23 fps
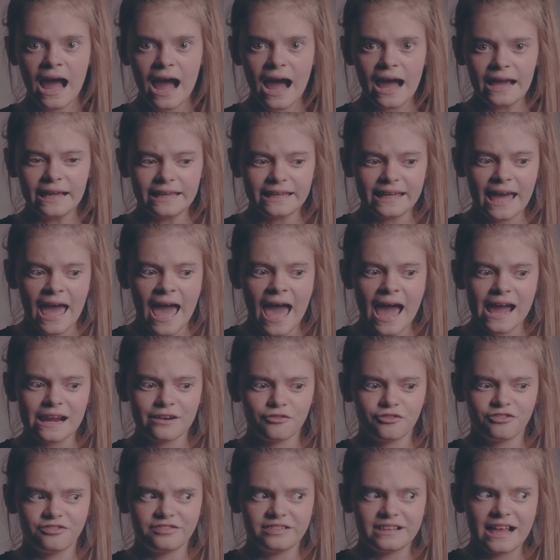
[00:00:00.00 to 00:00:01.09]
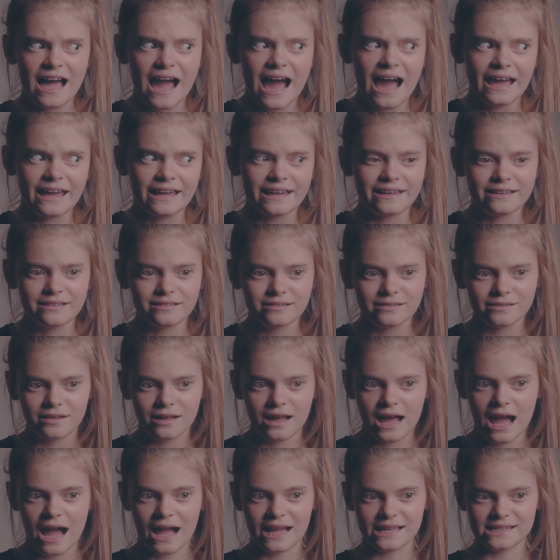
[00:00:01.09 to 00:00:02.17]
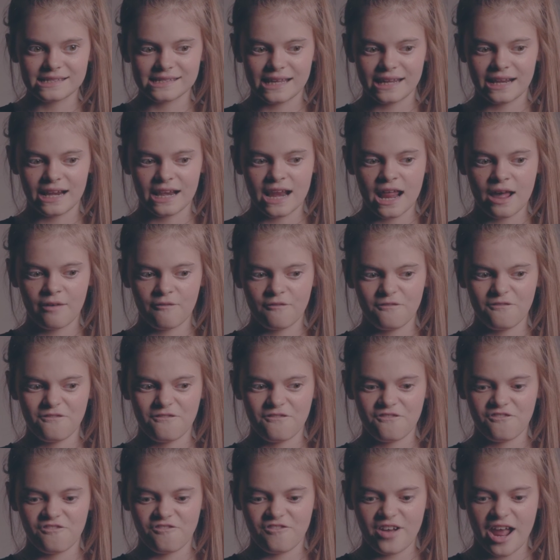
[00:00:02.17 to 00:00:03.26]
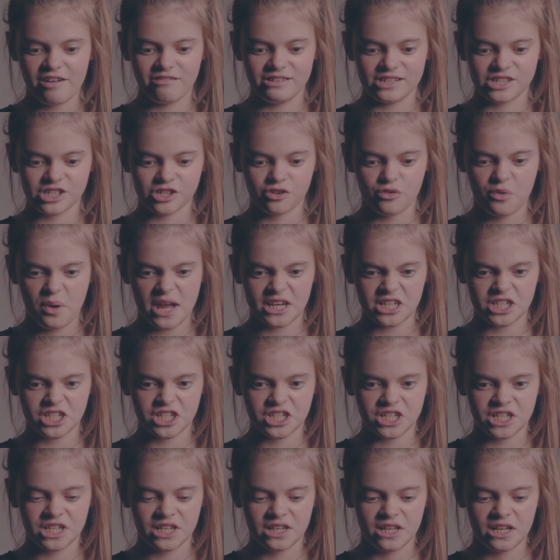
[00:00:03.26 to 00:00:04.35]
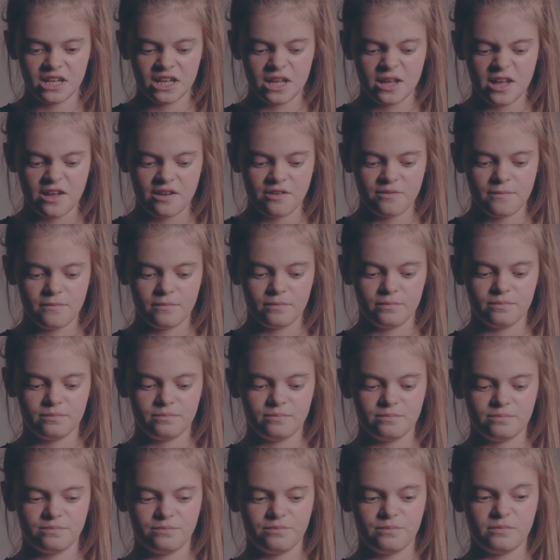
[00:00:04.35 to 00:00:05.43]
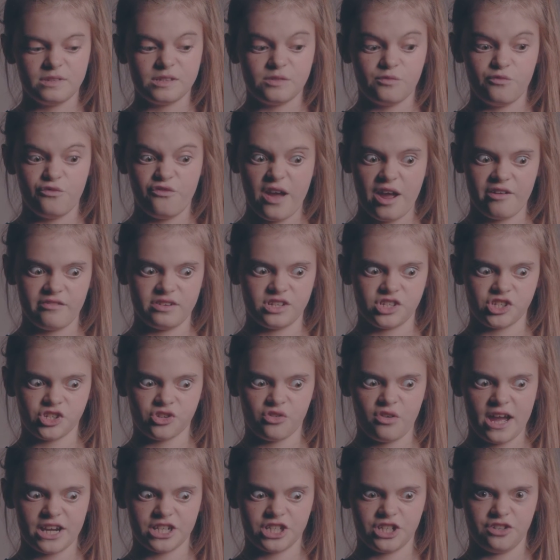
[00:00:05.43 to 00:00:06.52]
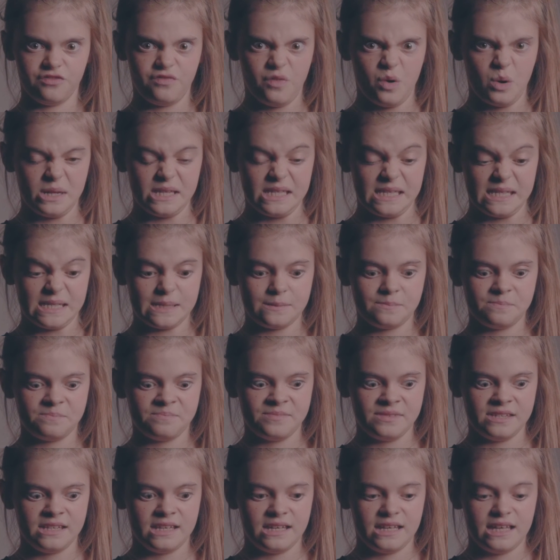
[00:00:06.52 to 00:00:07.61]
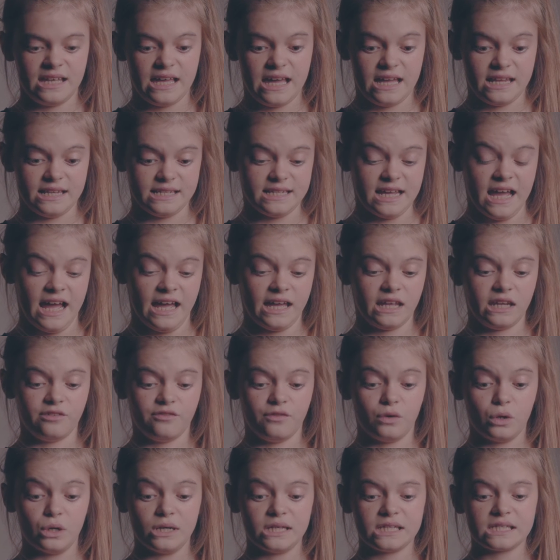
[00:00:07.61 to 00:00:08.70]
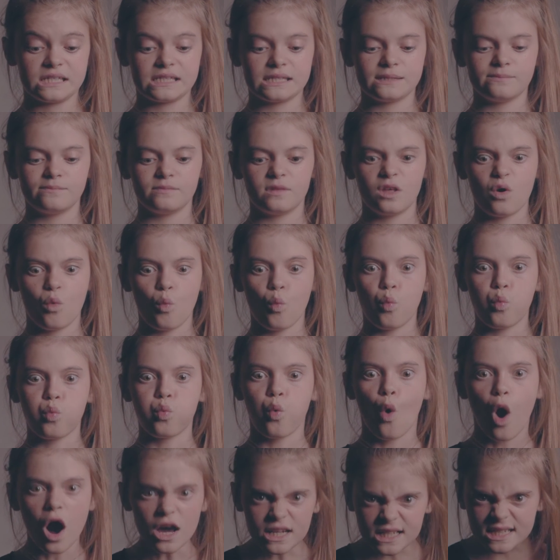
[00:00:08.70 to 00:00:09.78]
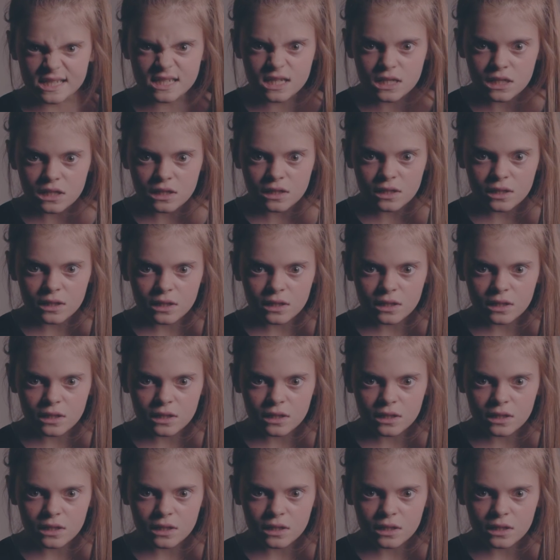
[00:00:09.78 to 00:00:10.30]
I can't fly, I said in a very scratchy, very scratchy voice and tiny voice. What?